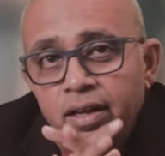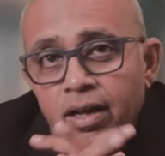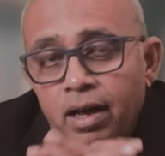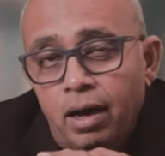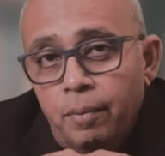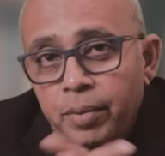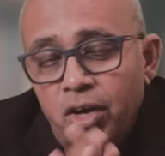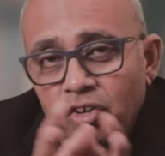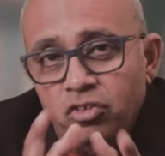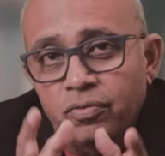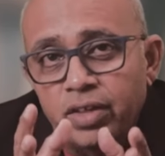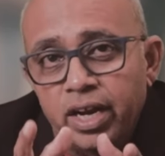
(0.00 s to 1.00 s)
Because of
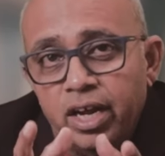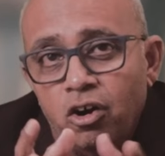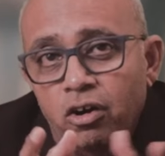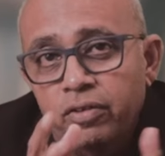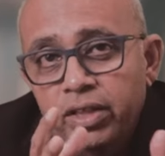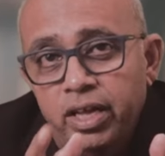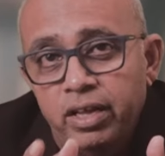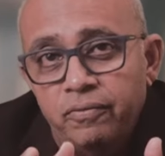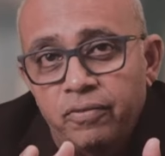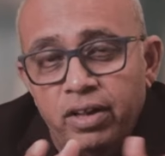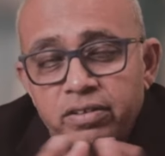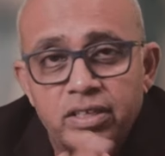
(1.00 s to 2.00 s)
the record with the
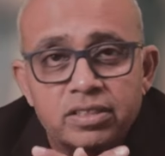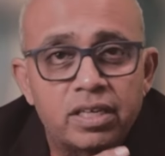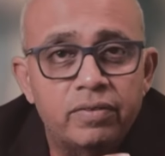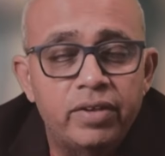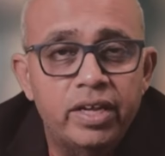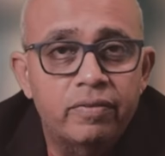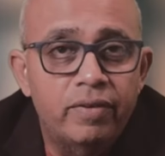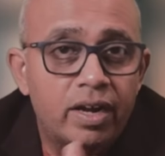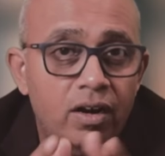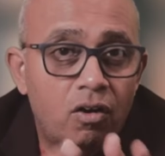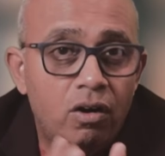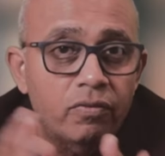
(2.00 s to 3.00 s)
infrastructure week, where a
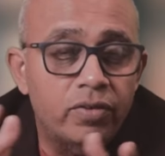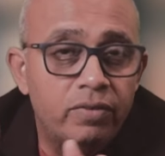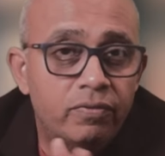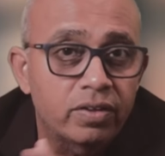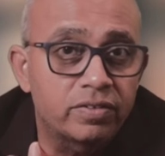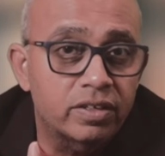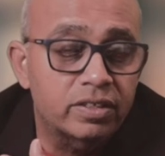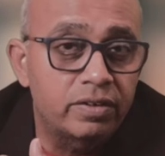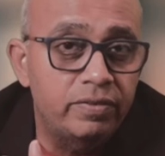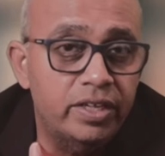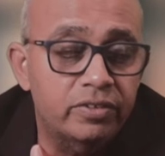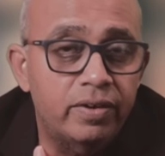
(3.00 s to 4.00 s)
lot of infrastructure
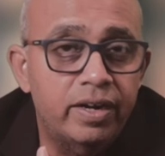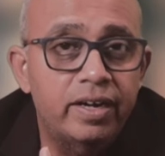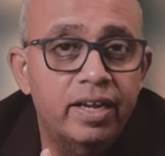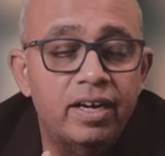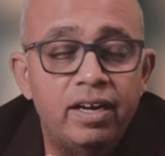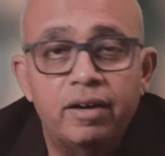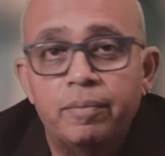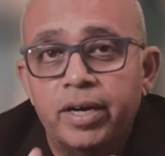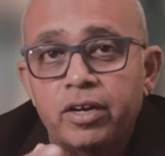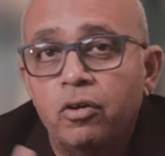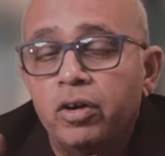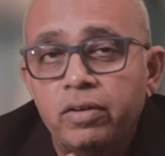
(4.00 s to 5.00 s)
weeks were declared, but
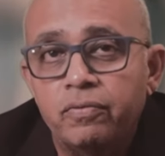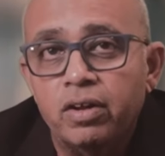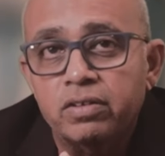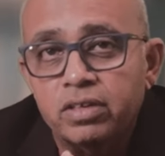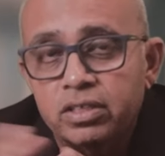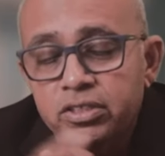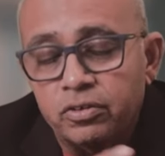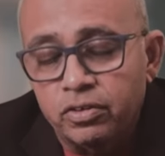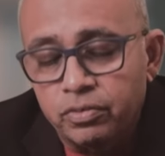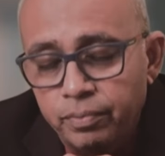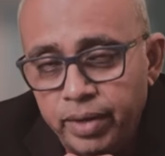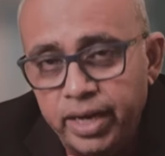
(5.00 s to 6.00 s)
no infrastructure was
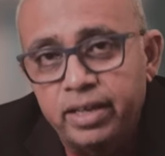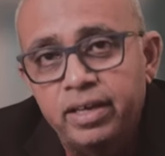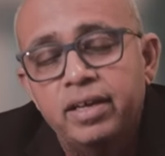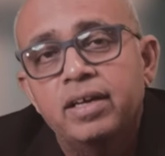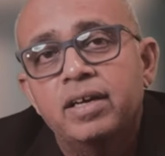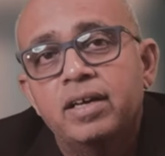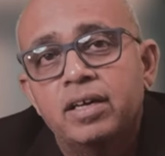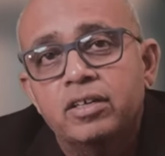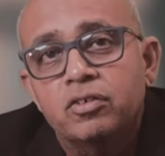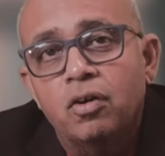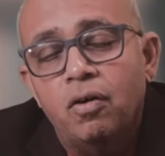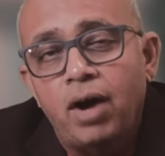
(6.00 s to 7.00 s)
made.
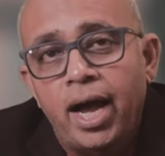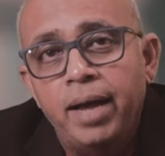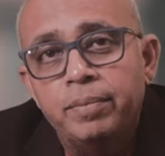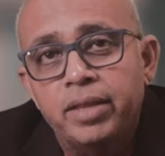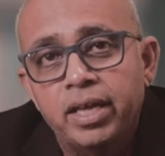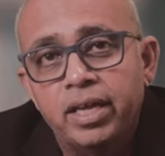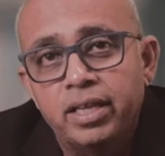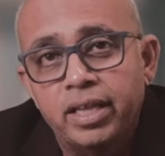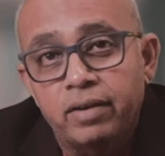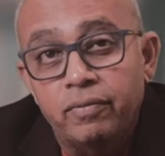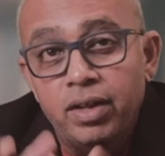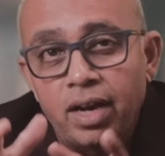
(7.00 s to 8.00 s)
So I'm thinking that
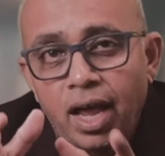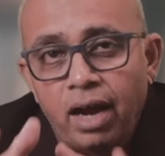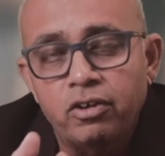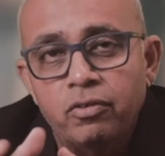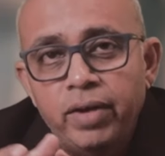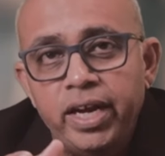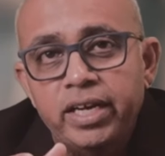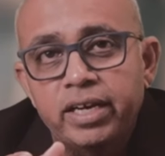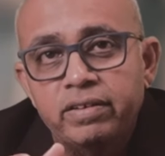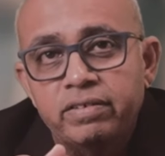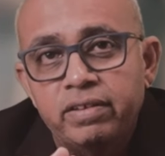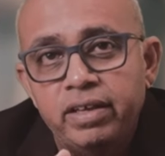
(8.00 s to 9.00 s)
we'll have to wait and
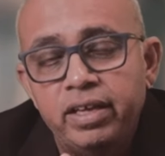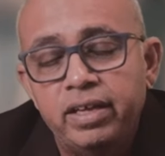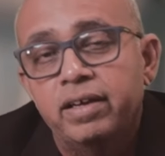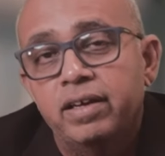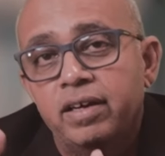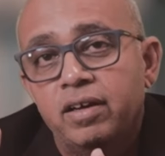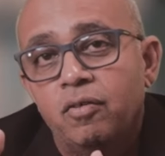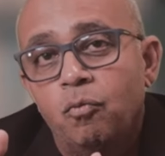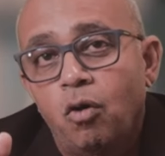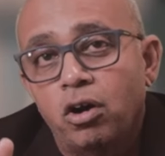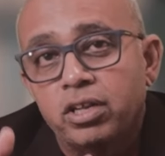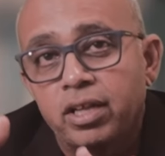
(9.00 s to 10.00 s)
see
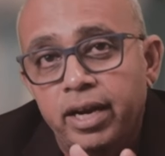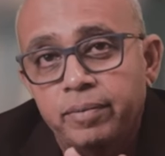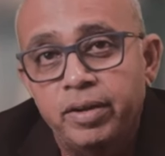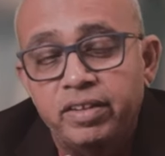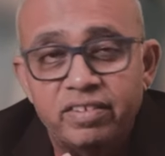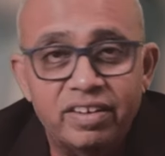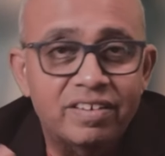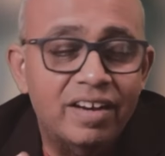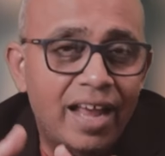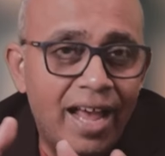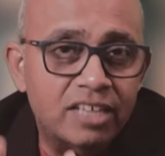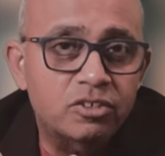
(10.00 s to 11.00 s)
what the administration
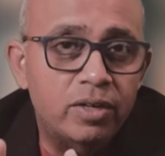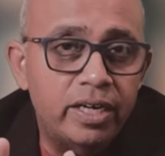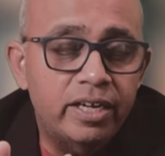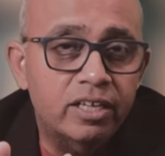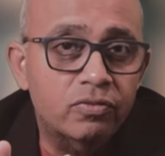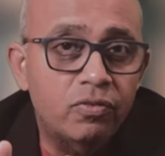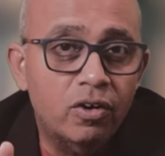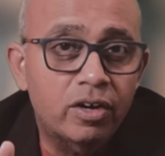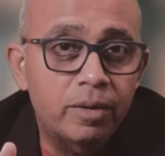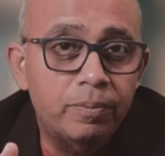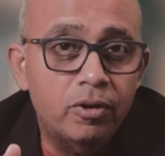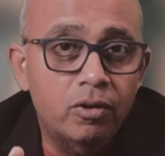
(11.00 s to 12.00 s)
actually does for
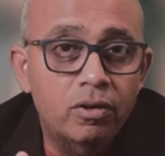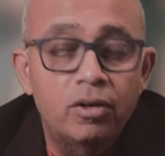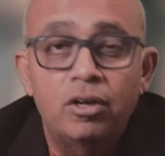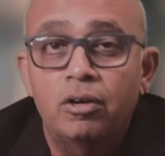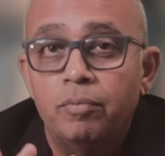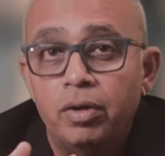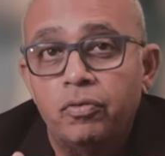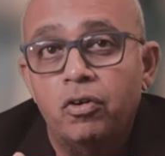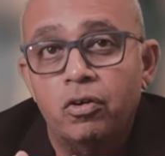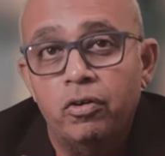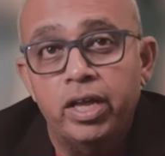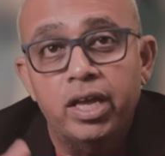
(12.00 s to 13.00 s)
crypto before
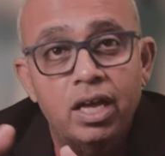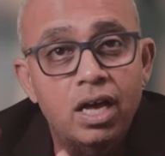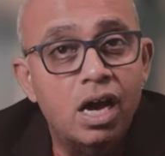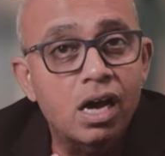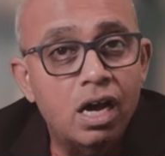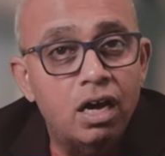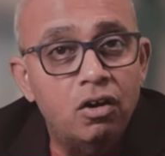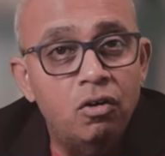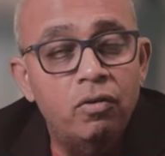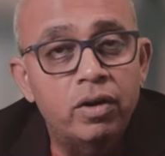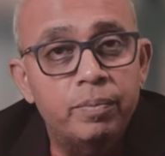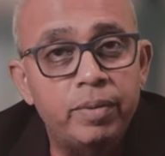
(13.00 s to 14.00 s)
going gaga over
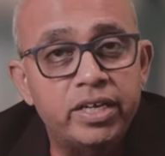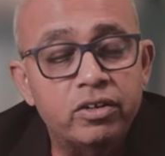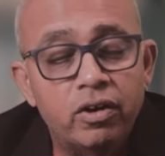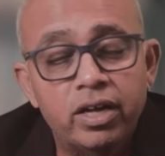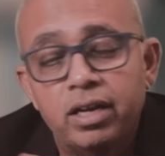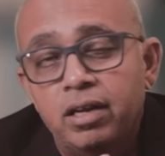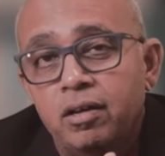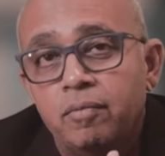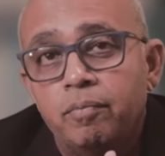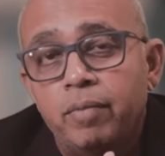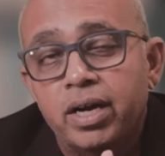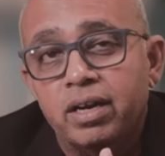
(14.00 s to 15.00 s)
Bitcoin.
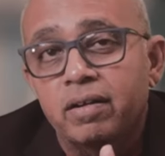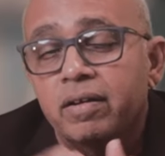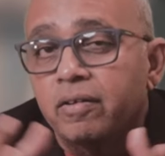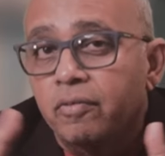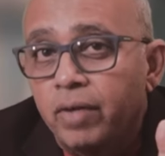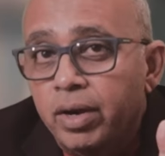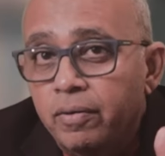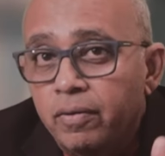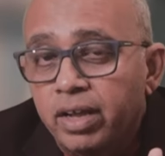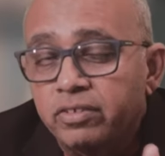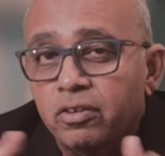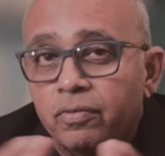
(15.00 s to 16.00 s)
But when
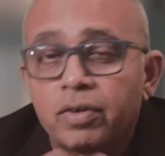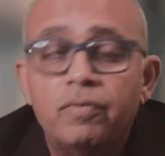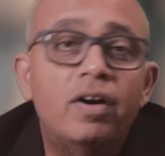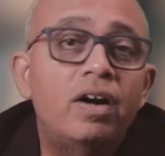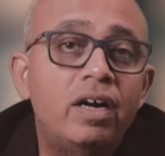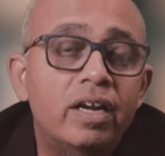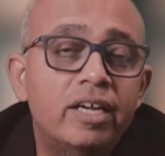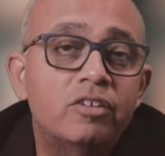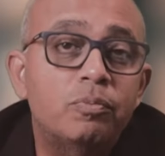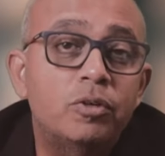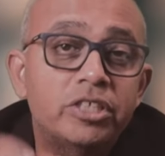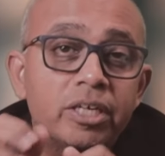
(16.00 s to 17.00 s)
rest of the world is
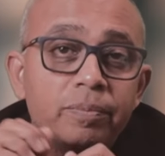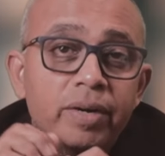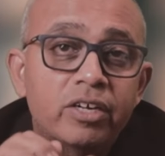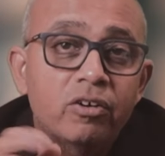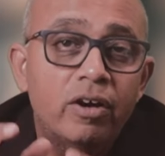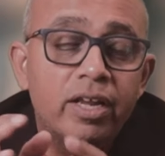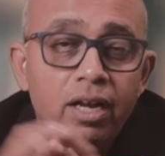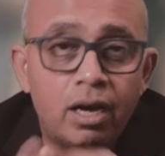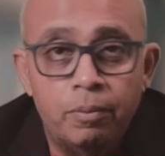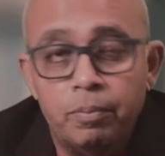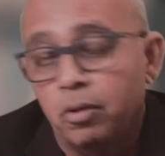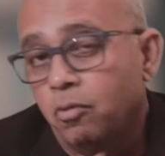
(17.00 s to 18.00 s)
pushing Bitcoin up,
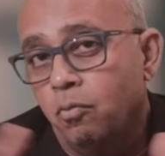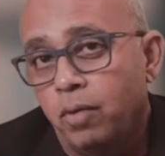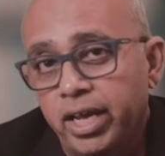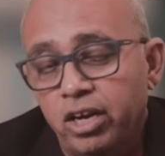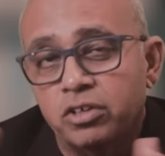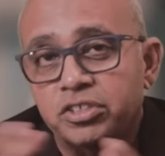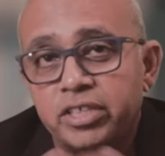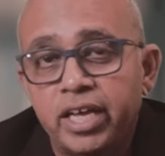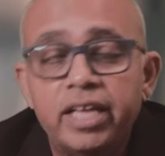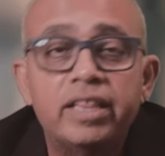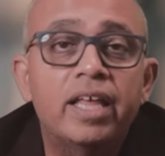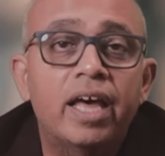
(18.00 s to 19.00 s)
why not stay in
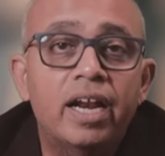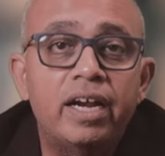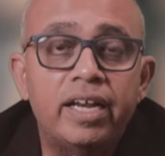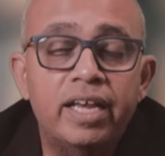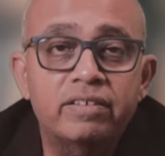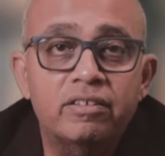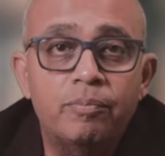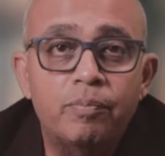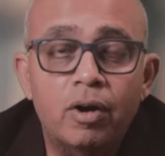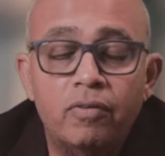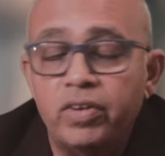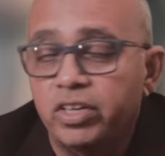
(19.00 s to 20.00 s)
there and take some
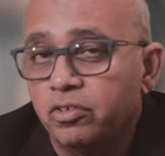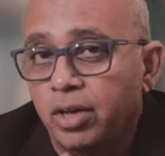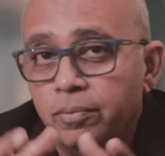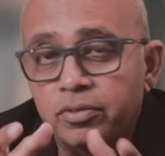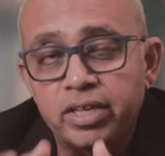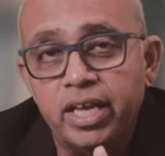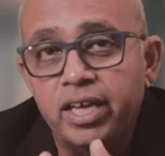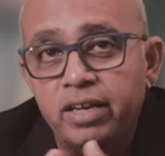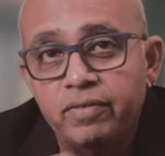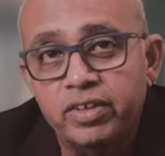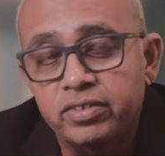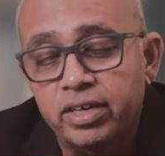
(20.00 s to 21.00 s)
profit? So I'm staying
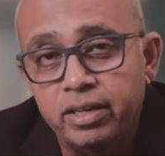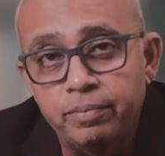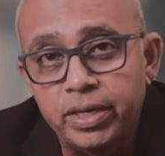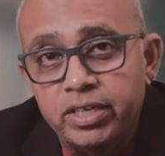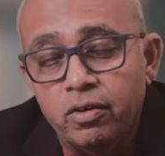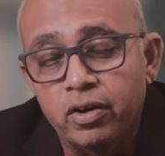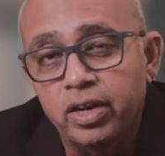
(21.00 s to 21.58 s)
invested in Bitcoin.